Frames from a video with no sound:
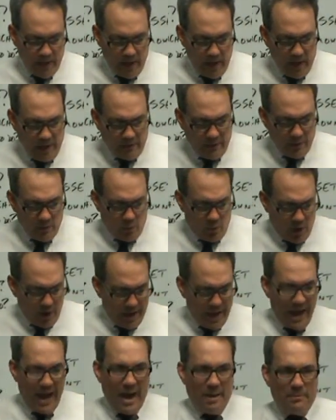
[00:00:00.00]
And then what
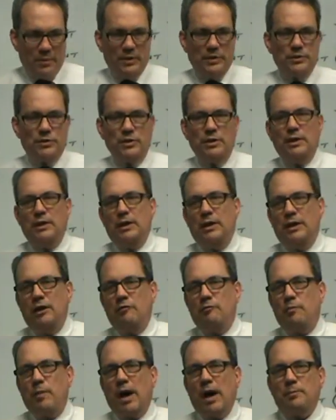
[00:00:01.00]
happens
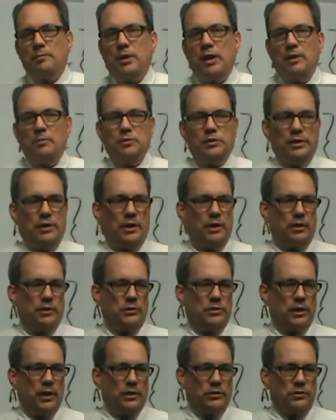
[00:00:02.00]
if Bob comes in and
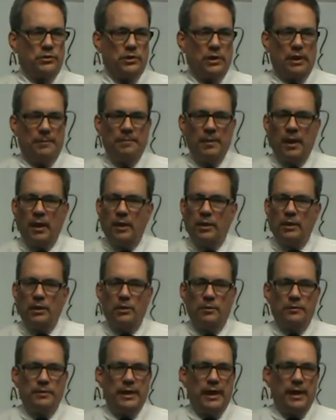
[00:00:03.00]
says, you
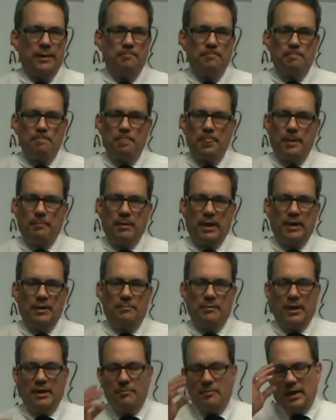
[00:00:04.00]
know, Dan,
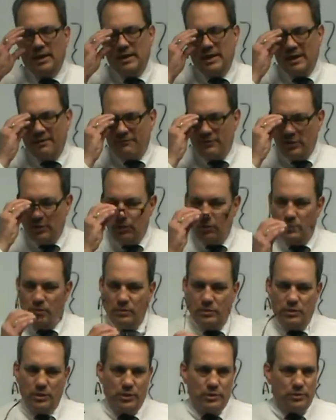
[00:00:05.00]
my nephew
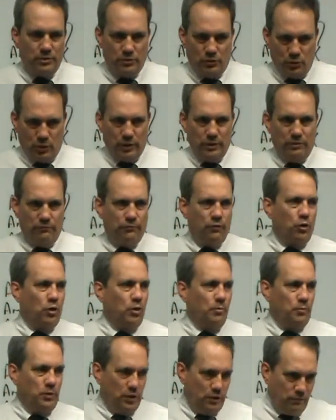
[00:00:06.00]
just joined the
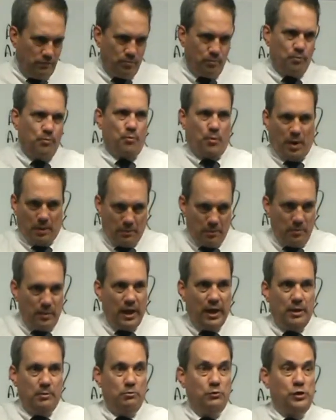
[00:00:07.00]
firm. You probably
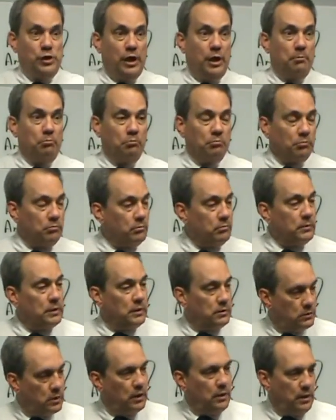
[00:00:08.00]
met him, Jim.
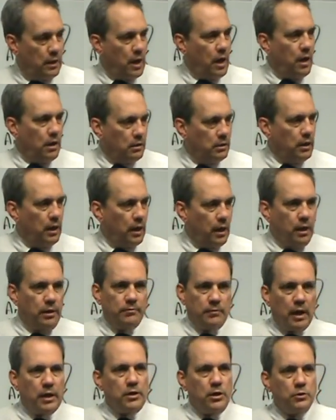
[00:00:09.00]
Say, yeah,
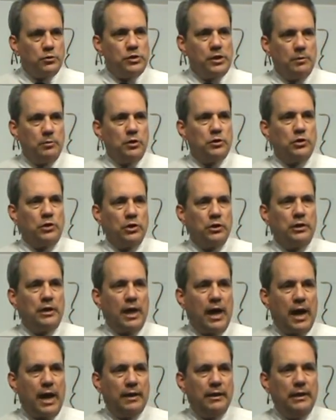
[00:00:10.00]
I know Jim. He's a good
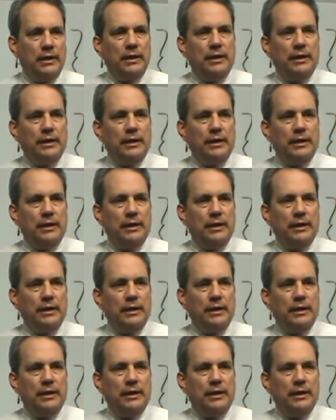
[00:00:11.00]
guy.